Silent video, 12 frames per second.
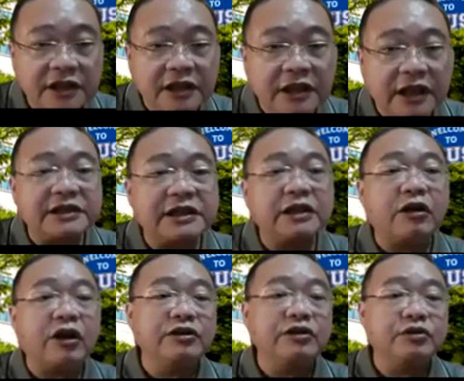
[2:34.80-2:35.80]
Let's turn
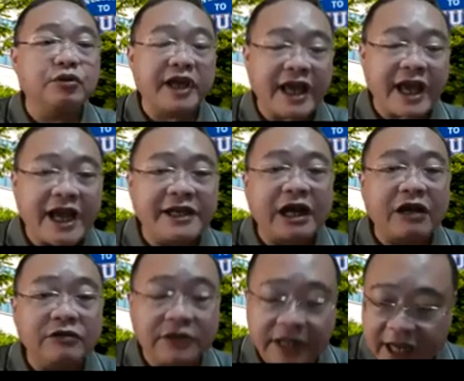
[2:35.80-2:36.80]
on to AI
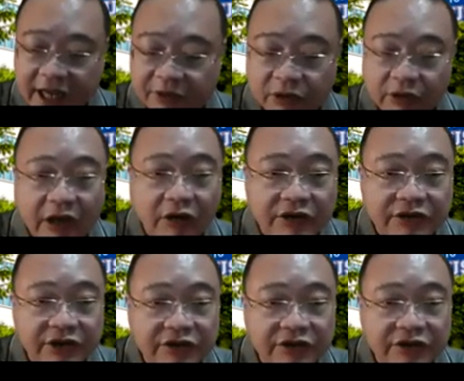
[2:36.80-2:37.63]
now. AI will look at constraint